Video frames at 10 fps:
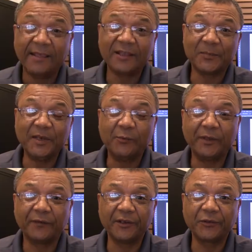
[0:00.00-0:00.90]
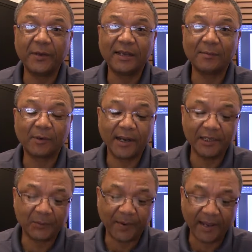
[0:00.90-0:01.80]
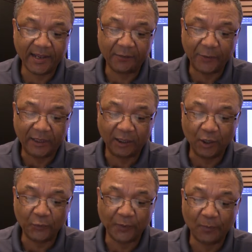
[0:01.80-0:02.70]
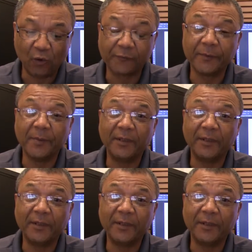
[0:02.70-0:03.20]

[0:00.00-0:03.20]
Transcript: And that's Meade Week for this week. I'm Brian Spann. We close with more from the